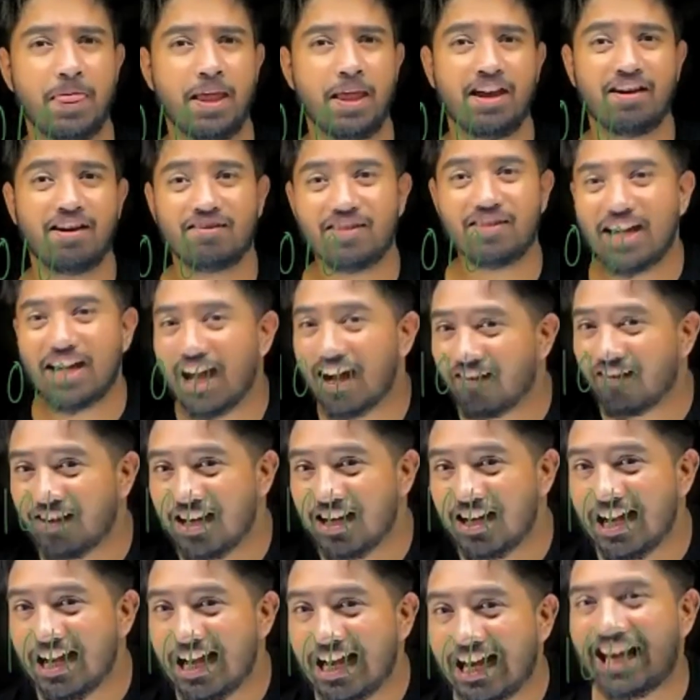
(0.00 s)
We have
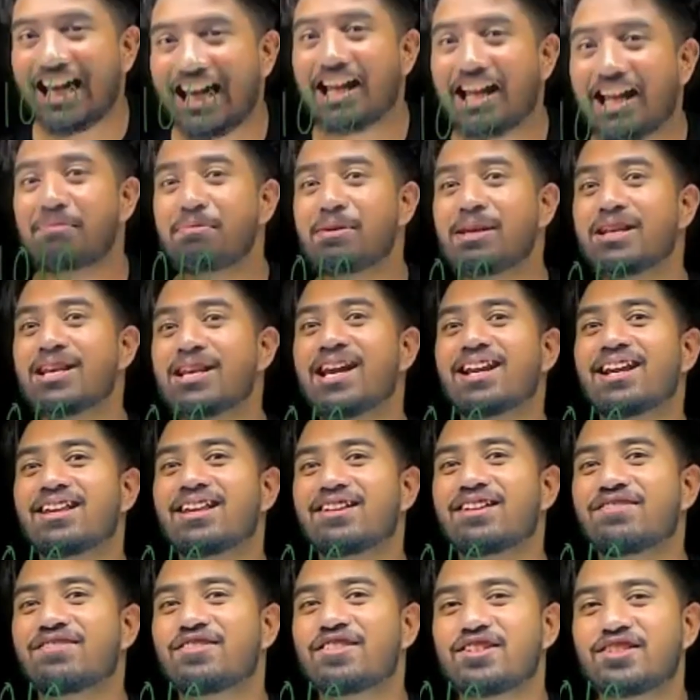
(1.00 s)
eliminated
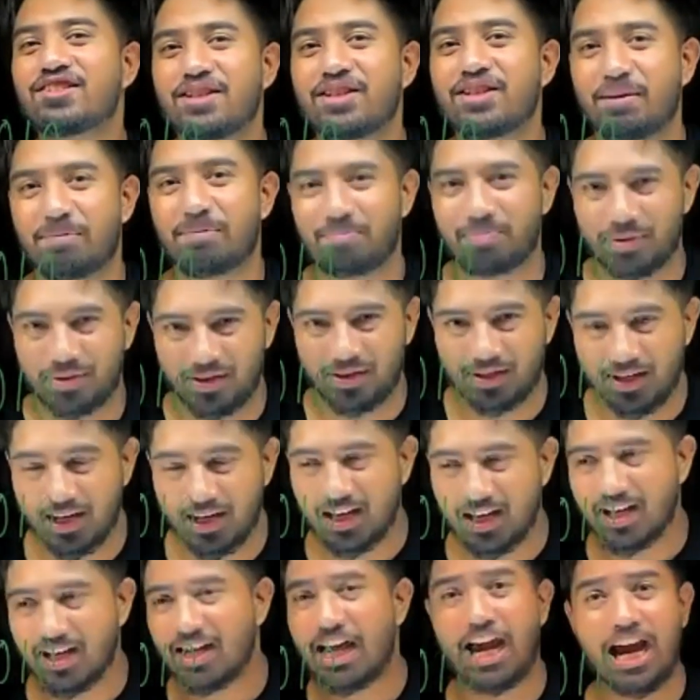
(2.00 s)
the first step.
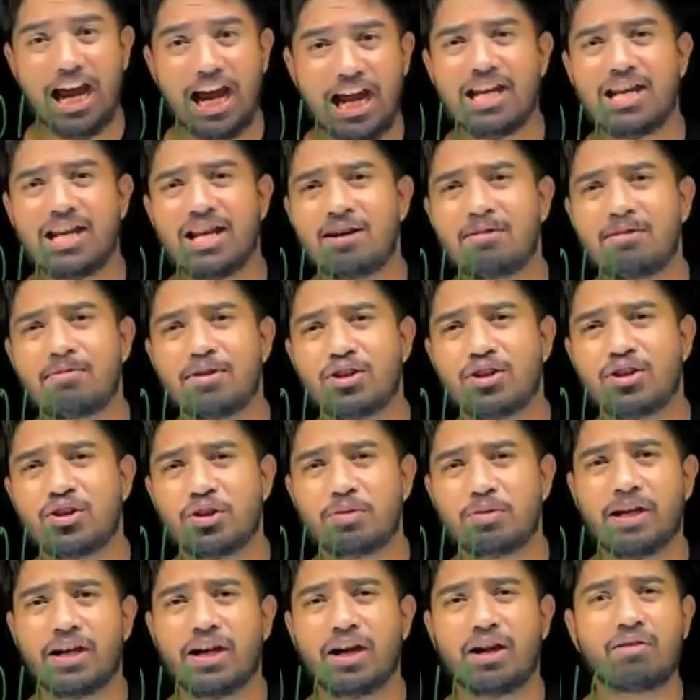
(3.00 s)
Any number should
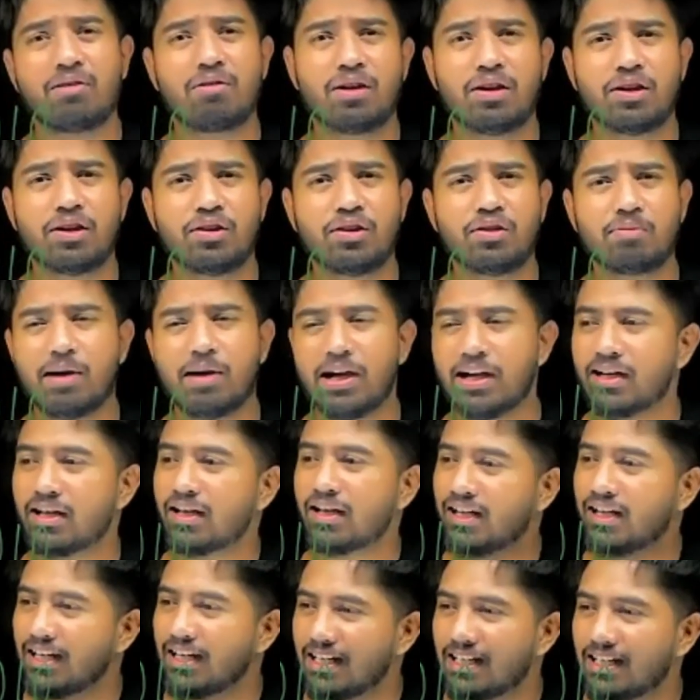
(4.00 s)
be converted into
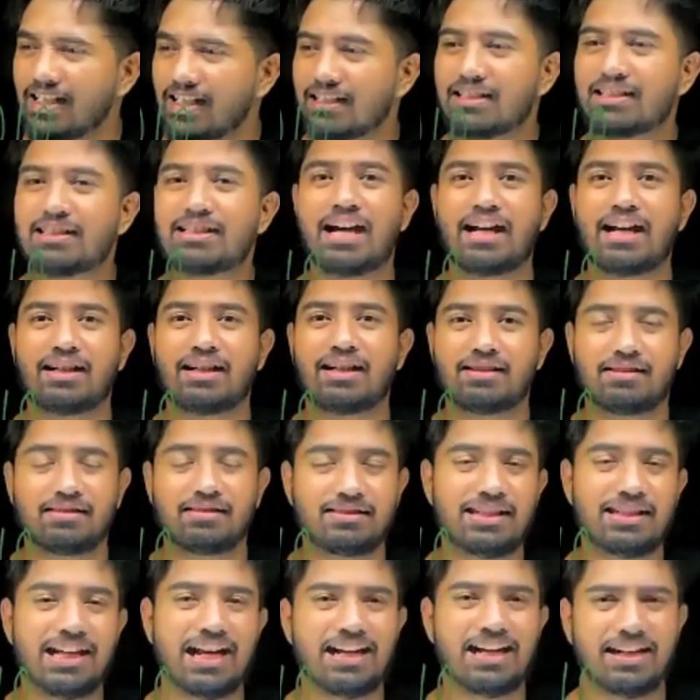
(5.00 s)
binary. Done
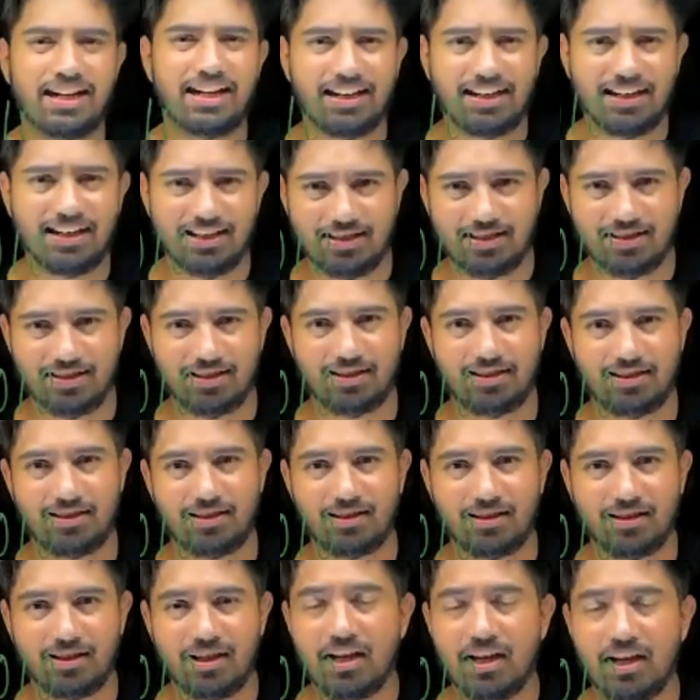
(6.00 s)
and dusted.
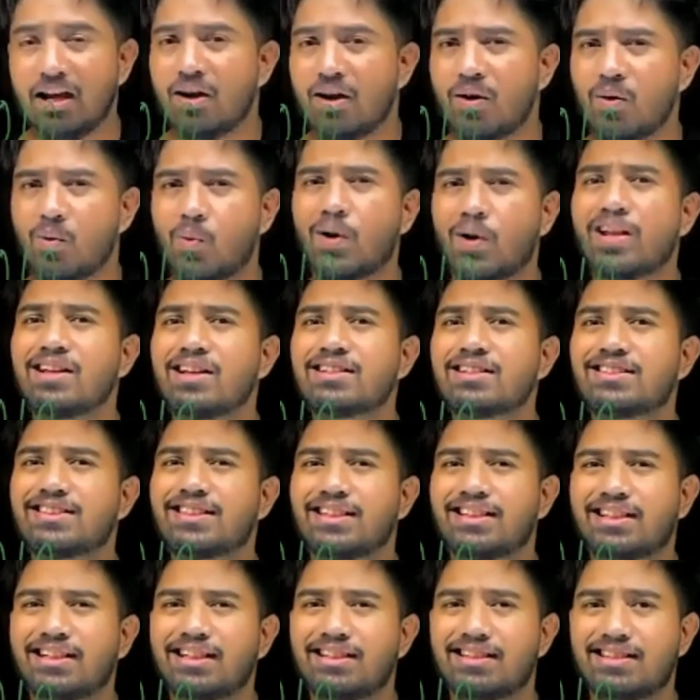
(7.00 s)
What is the
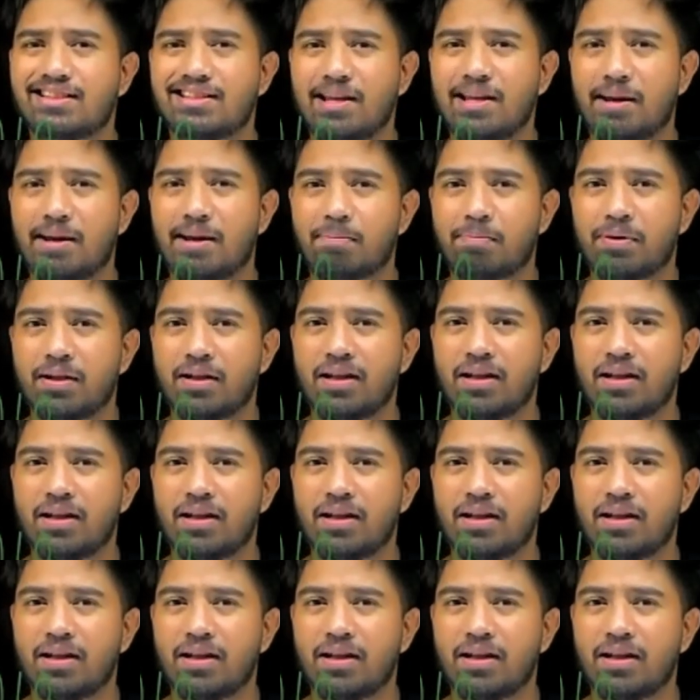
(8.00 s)
second step?